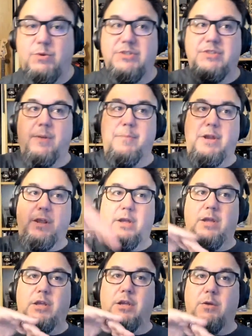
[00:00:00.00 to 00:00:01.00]
When
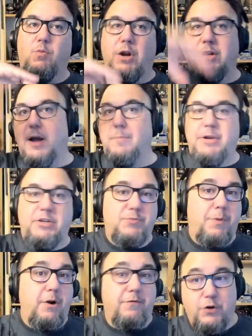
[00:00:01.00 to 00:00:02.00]
one company is
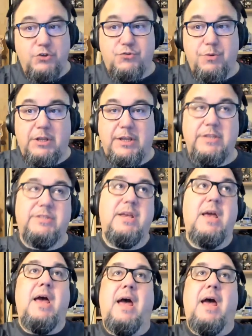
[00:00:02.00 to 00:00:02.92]
part of first release